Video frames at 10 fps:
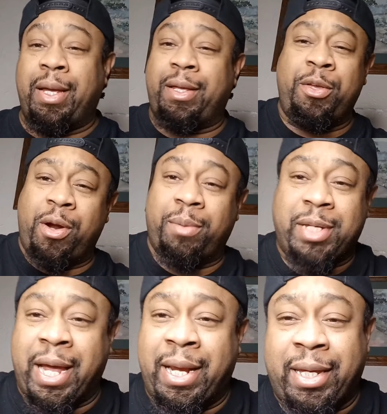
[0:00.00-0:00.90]
And you know
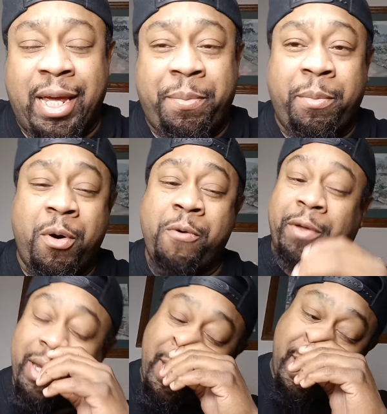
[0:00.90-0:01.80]
what I'm saying? And keep it
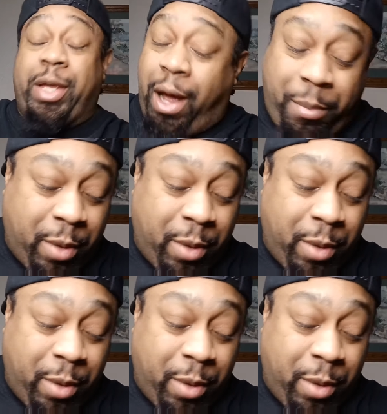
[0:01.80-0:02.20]
moving. And y'all